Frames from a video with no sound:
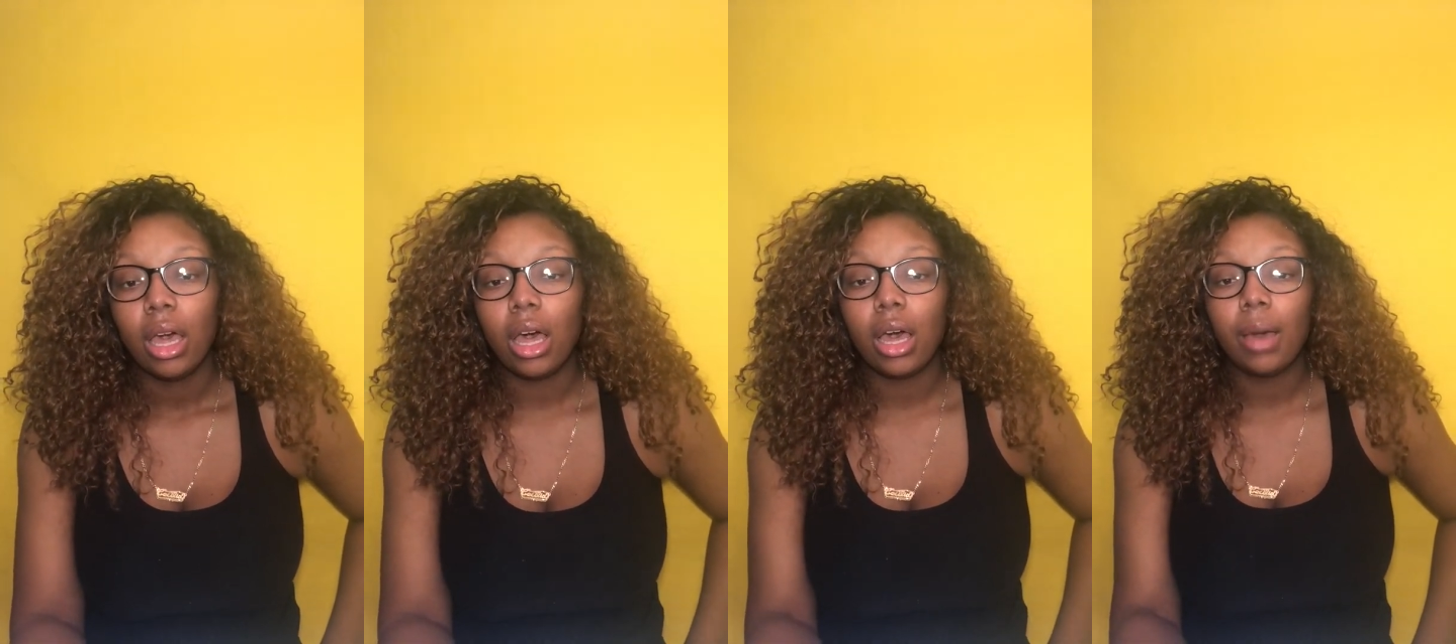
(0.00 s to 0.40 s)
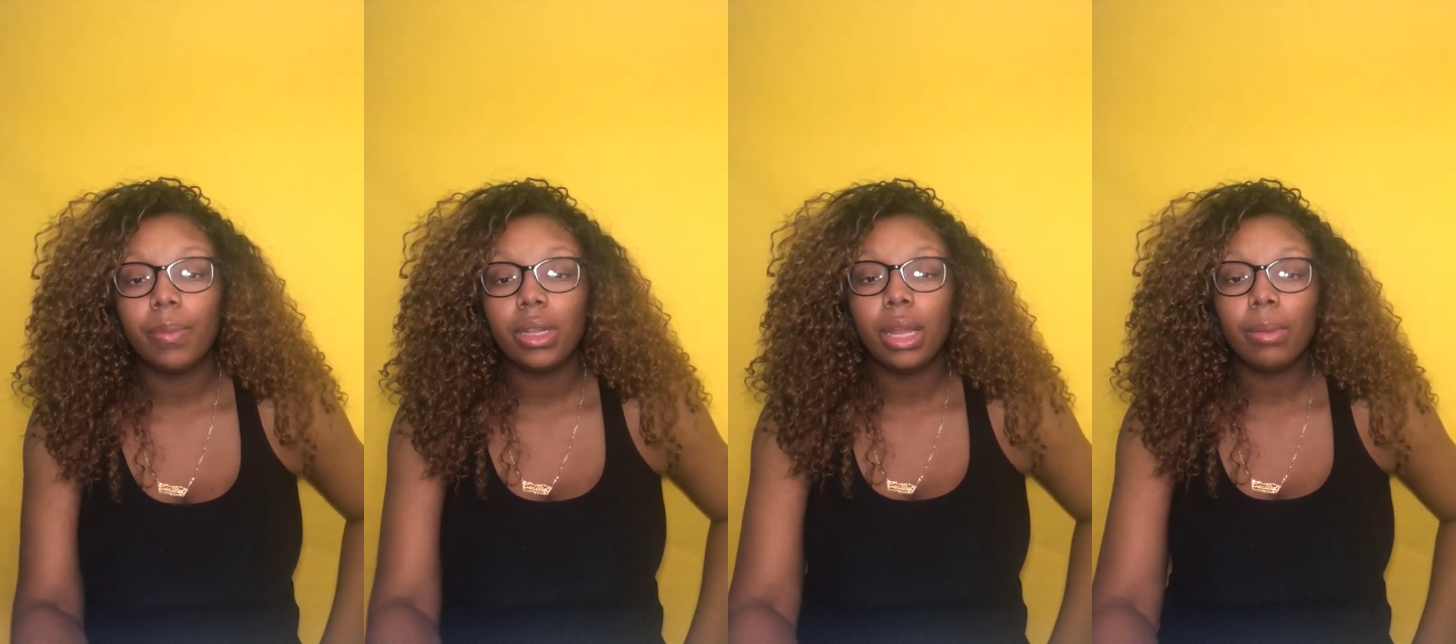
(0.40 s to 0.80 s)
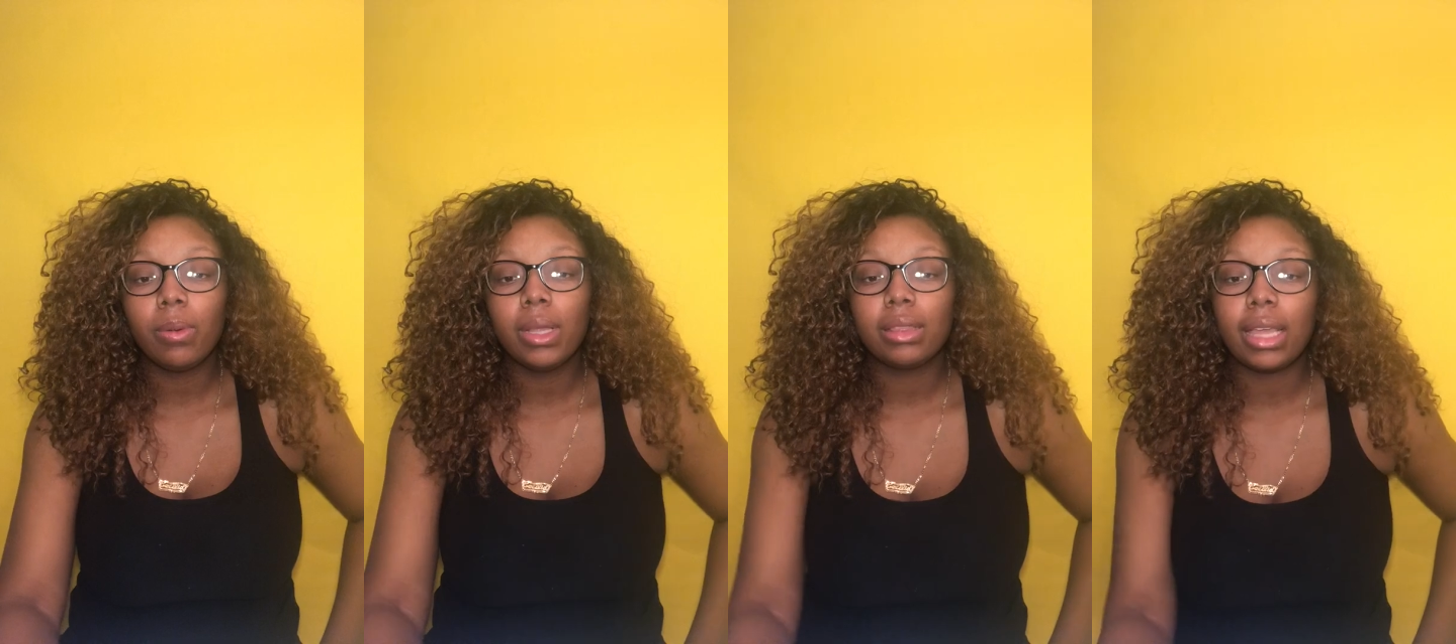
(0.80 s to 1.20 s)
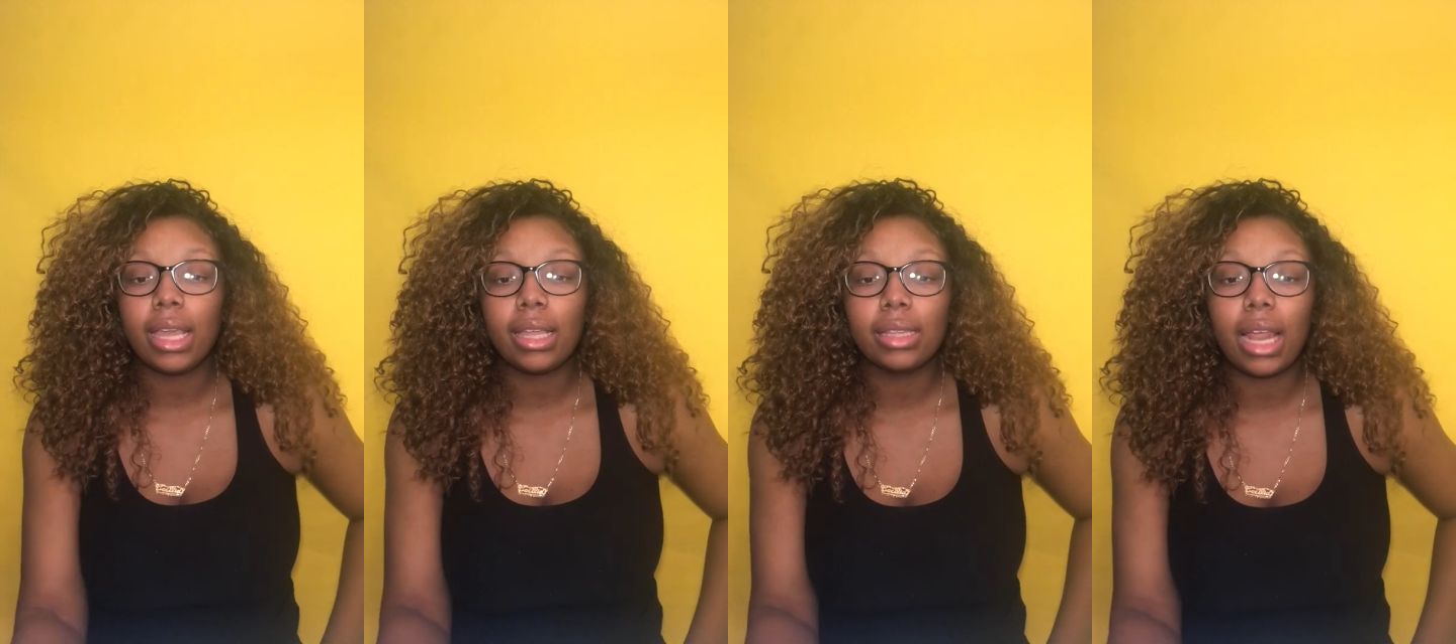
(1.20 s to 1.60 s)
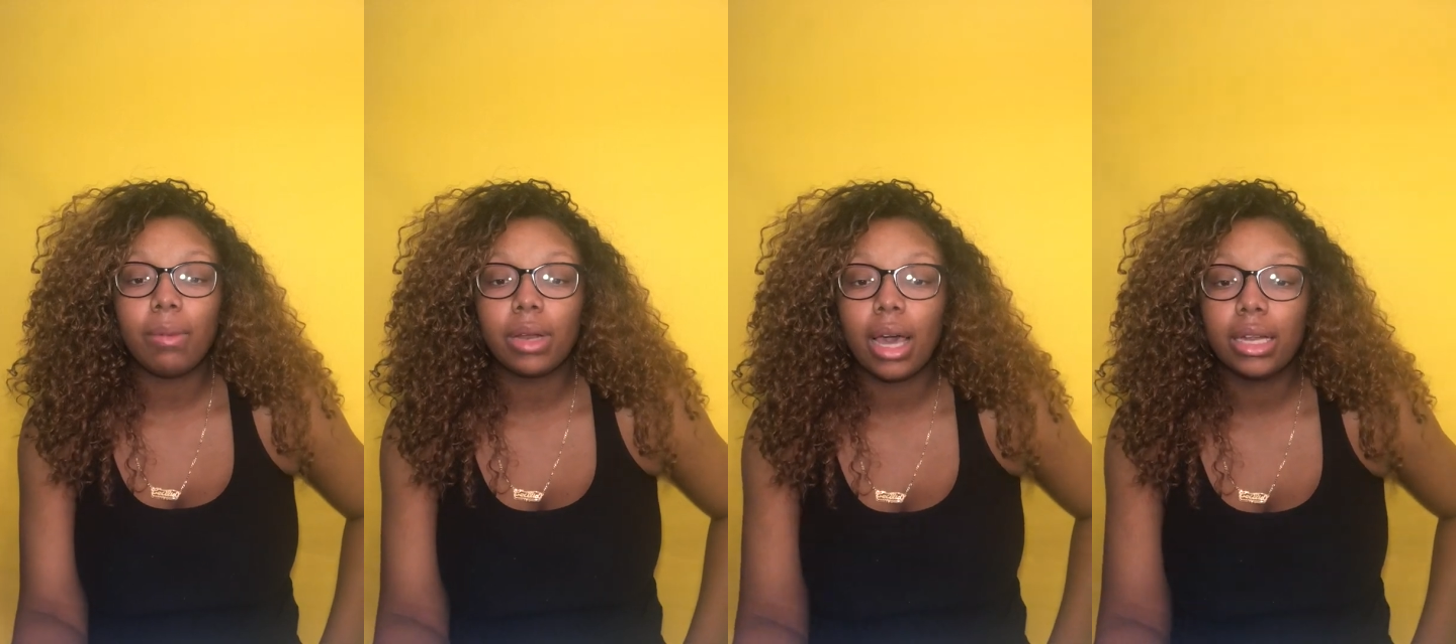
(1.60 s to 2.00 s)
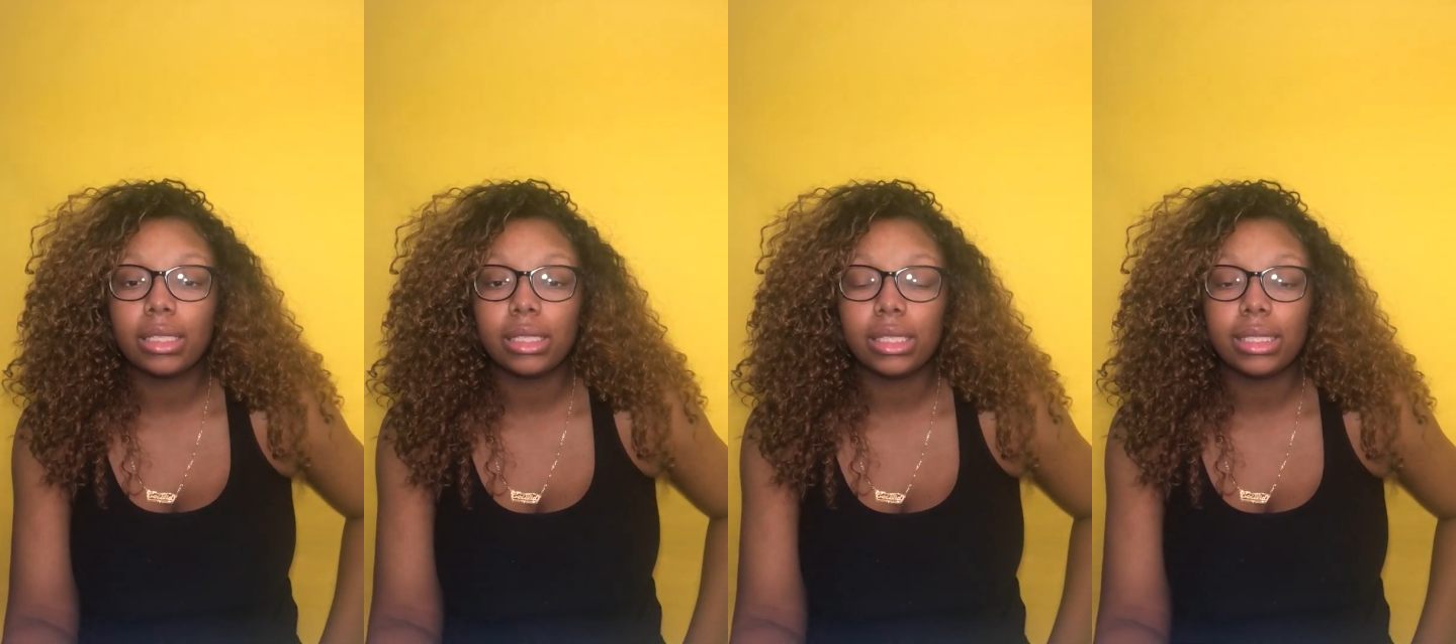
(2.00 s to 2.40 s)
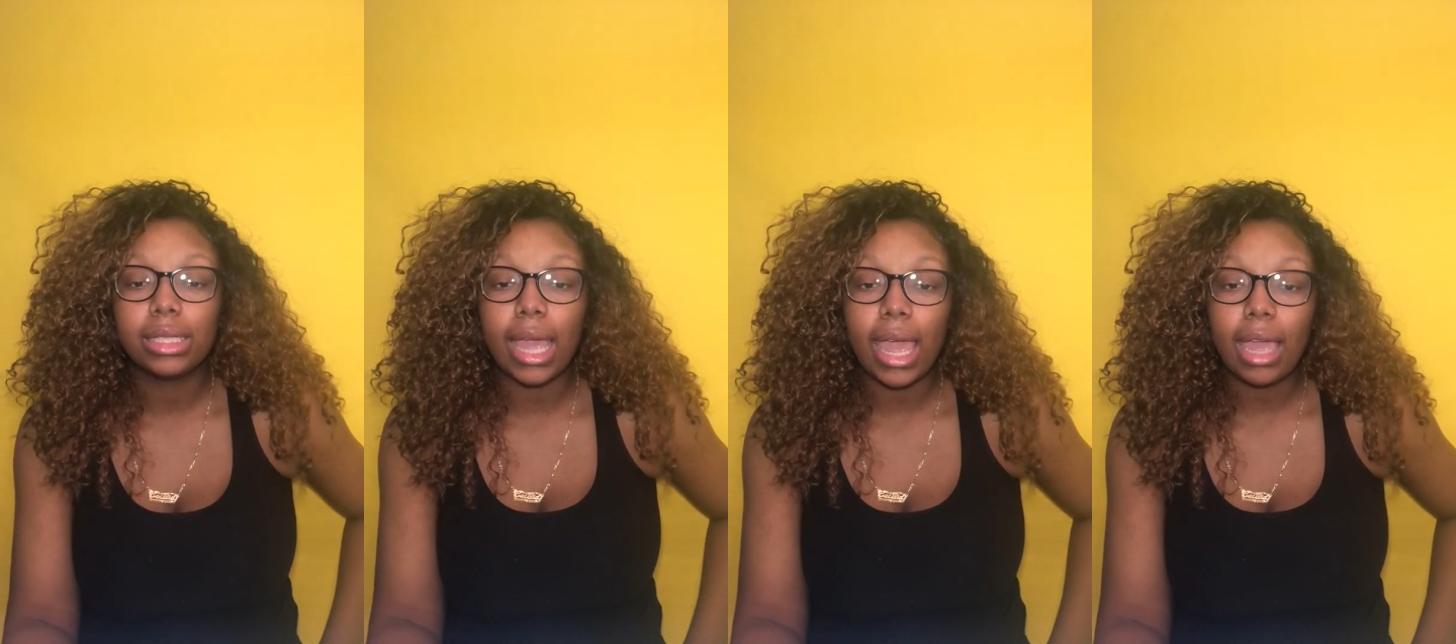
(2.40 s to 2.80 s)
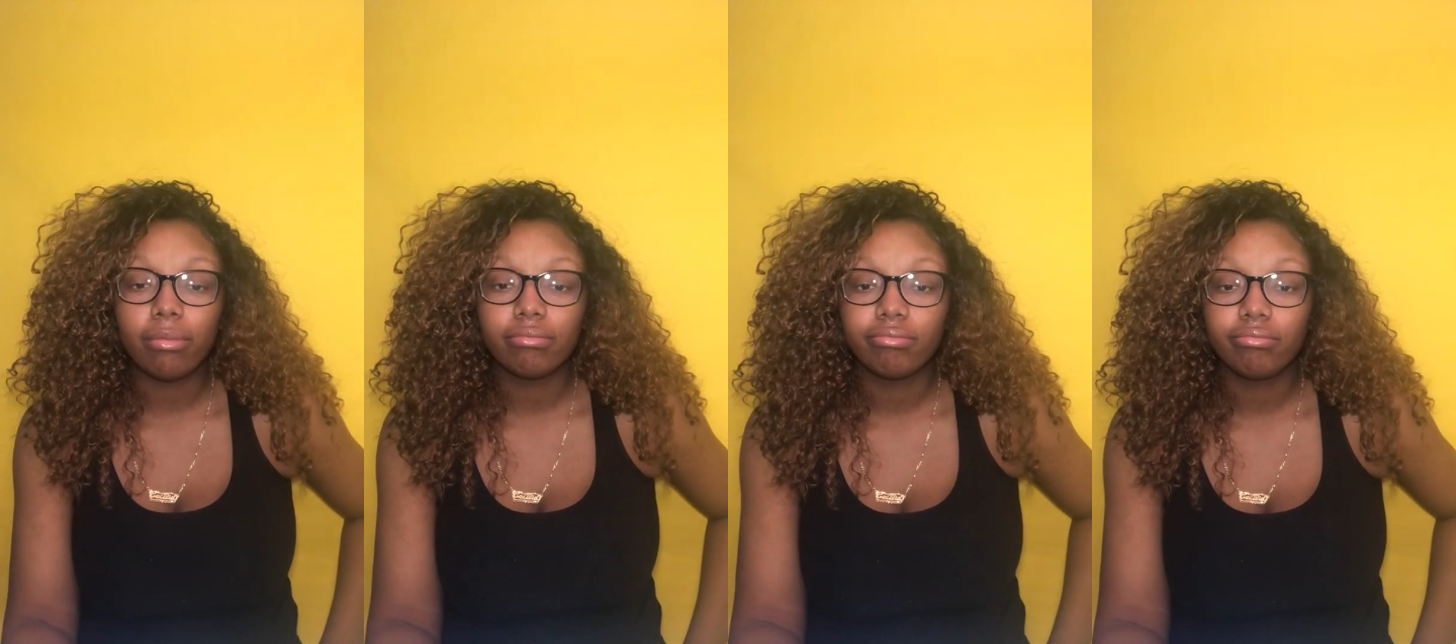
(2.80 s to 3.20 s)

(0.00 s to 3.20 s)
The number one thing that I would honestly say